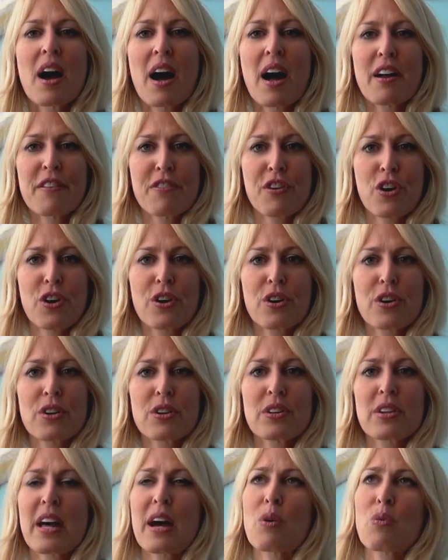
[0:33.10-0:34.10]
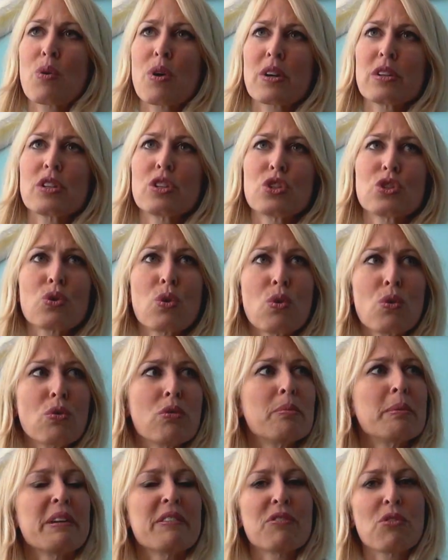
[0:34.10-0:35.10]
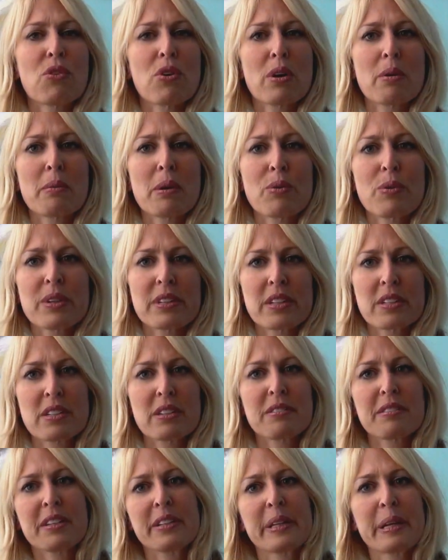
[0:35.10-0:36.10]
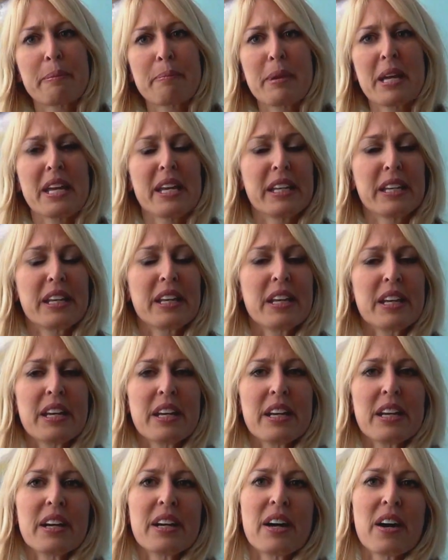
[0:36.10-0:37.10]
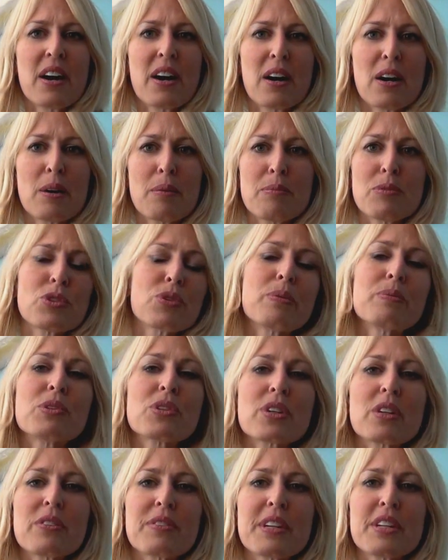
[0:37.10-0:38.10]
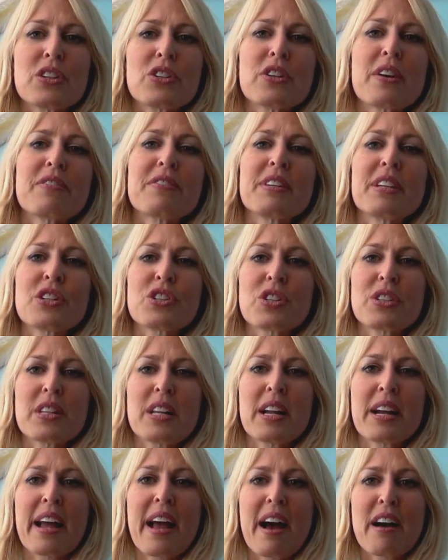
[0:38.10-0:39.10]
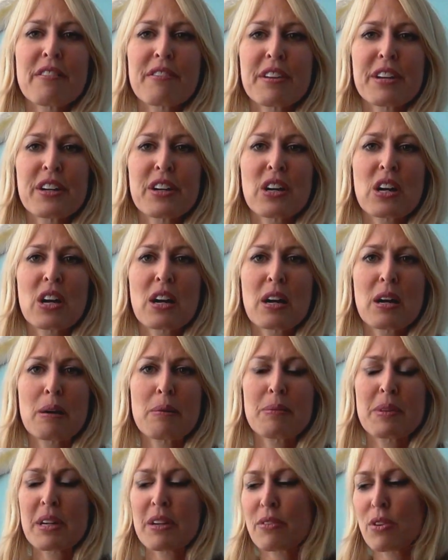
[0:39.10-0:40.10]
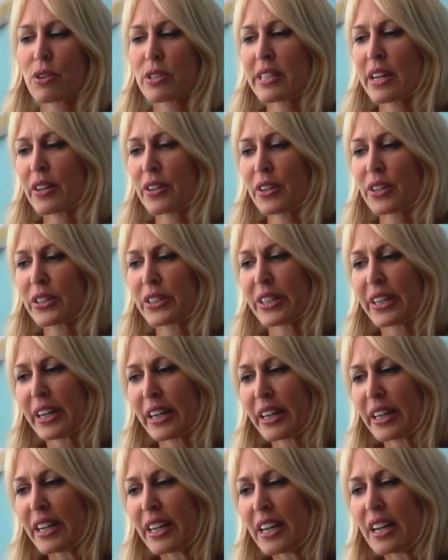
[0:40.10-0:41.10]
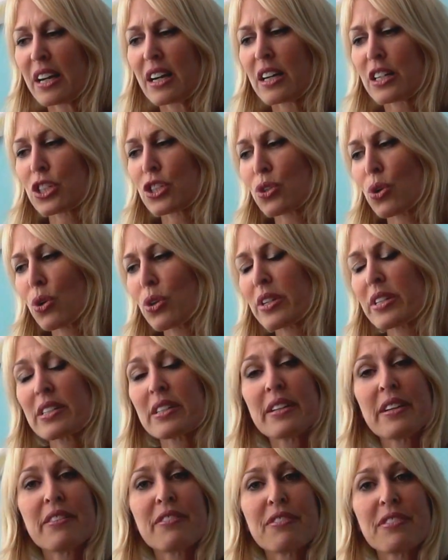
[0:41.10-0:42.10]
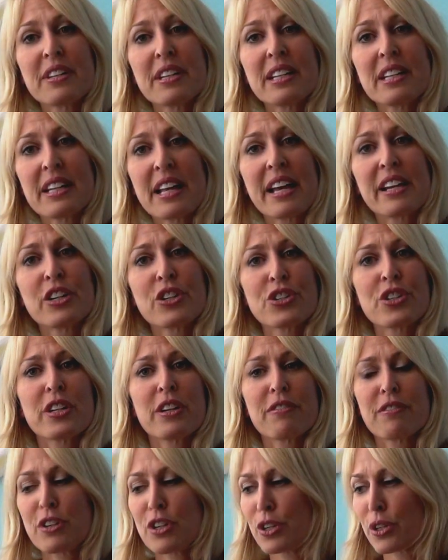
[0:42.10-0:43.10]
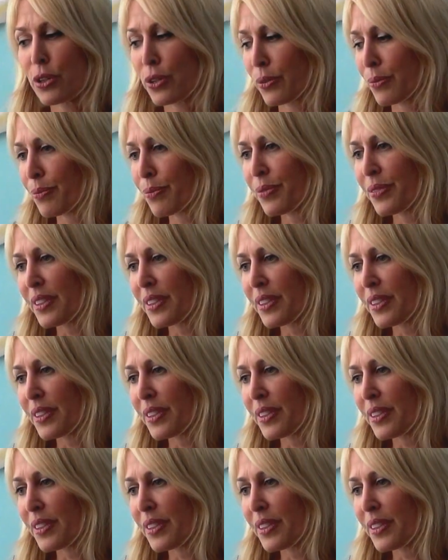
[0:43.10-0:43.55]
I've heard that word soul before, but what does it really mean? So I'm just going to read a definition that I have here that I wrote down earlier. A soul is an infinite energy of you.